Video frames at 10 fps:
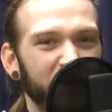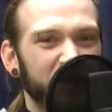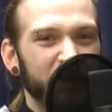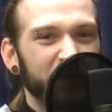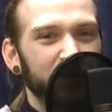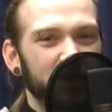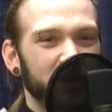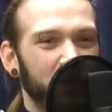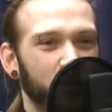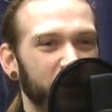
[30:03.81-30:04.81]
This isn't
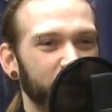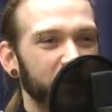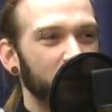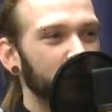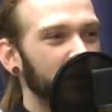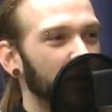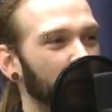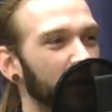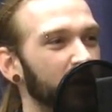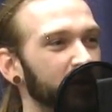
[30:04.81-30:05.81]
just a quick meal. We don't
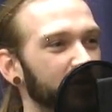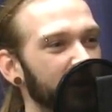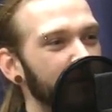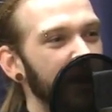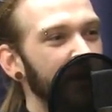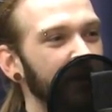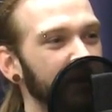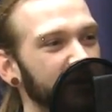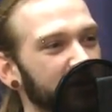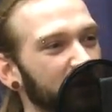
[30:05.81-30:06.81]
run under an
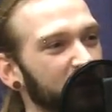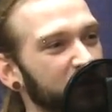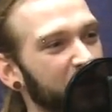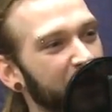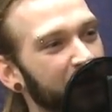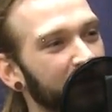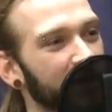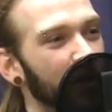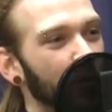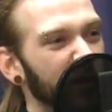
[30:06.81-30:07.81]
American serving style.
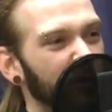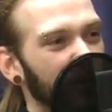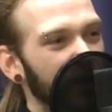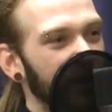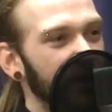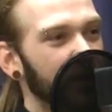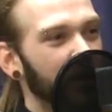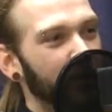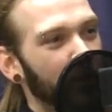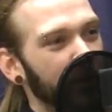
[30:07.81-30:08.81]
We run
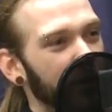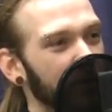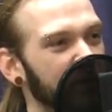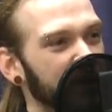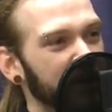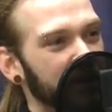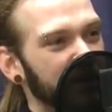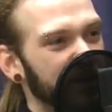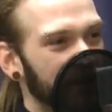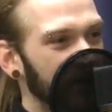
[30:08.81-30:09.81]
under a more European
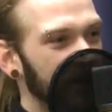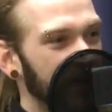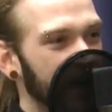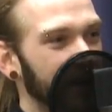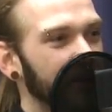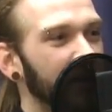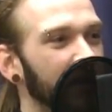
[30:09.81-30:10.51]
serving style.